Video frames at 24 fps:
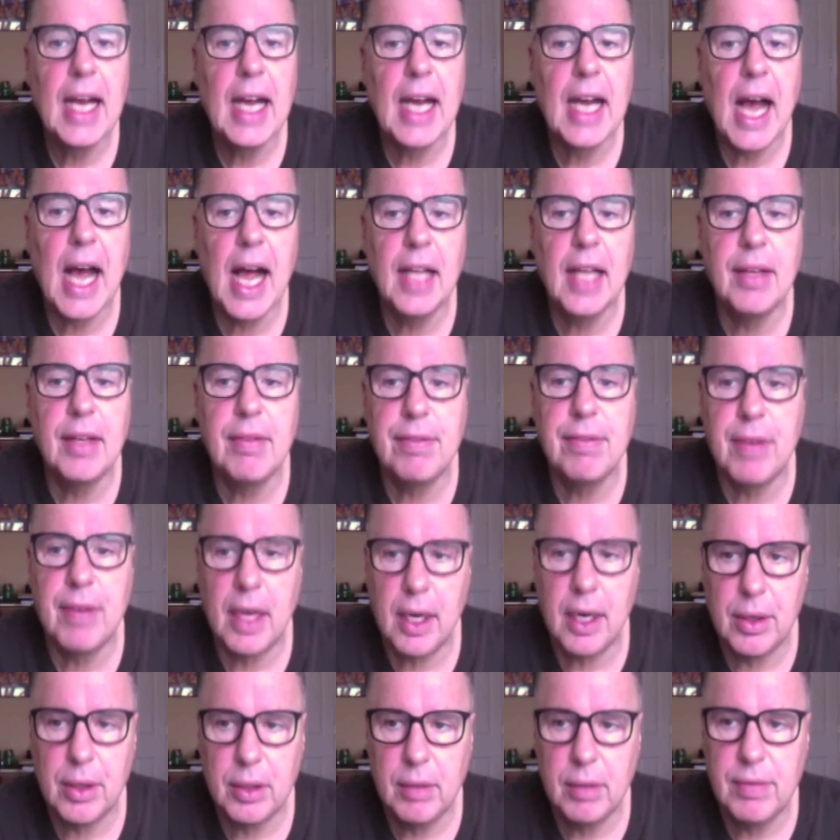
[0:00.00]
Colin
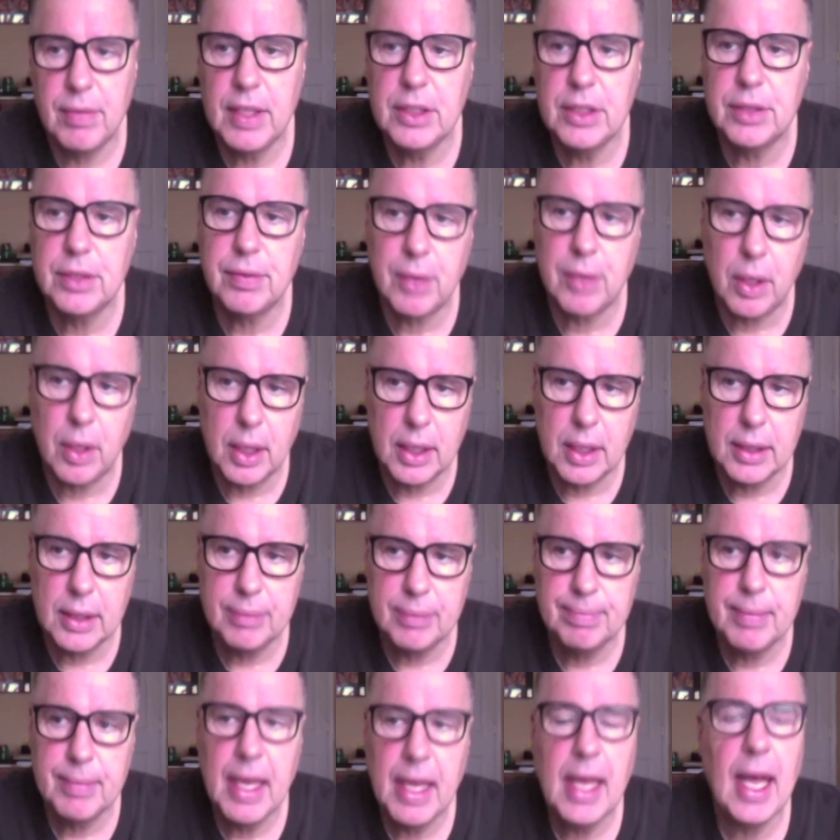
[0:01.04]
Farrell, Vince Vaughn,
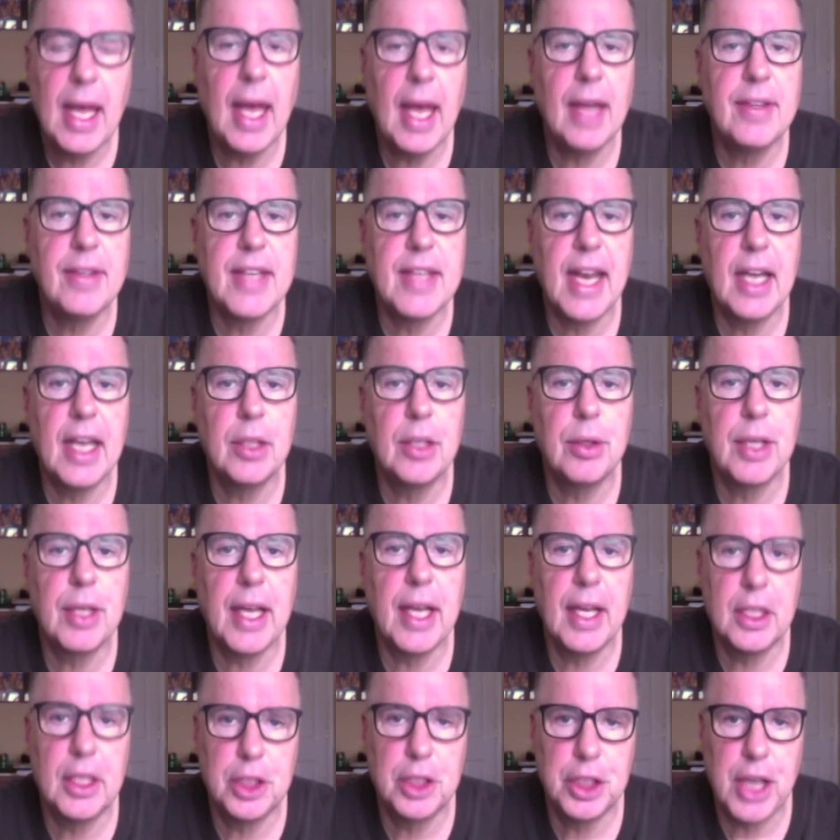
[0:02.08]
and Taylor
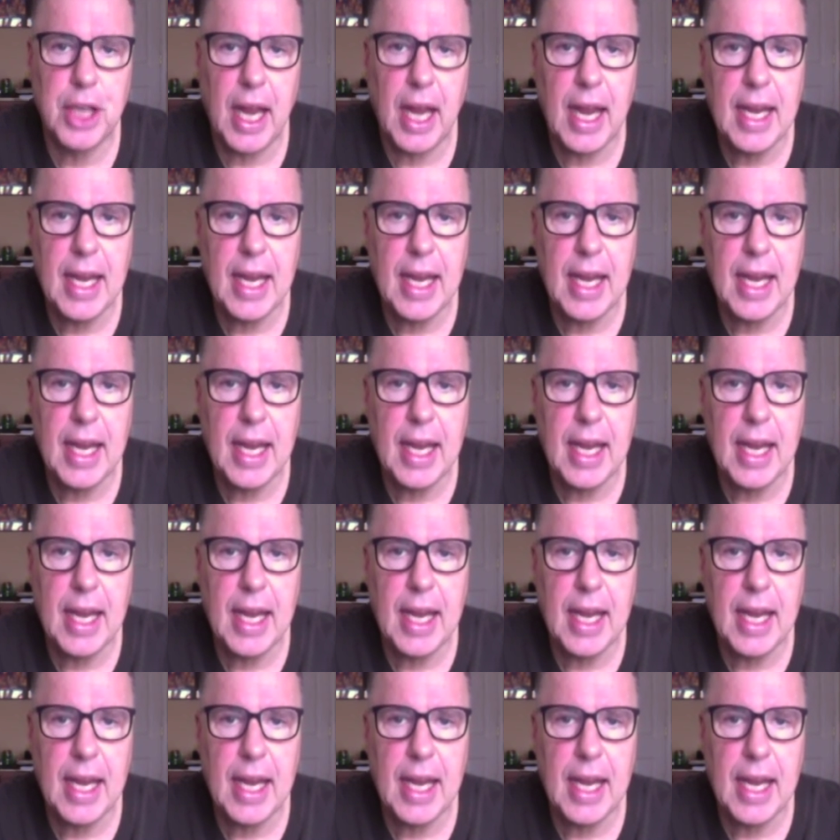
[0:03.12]
Kitsch.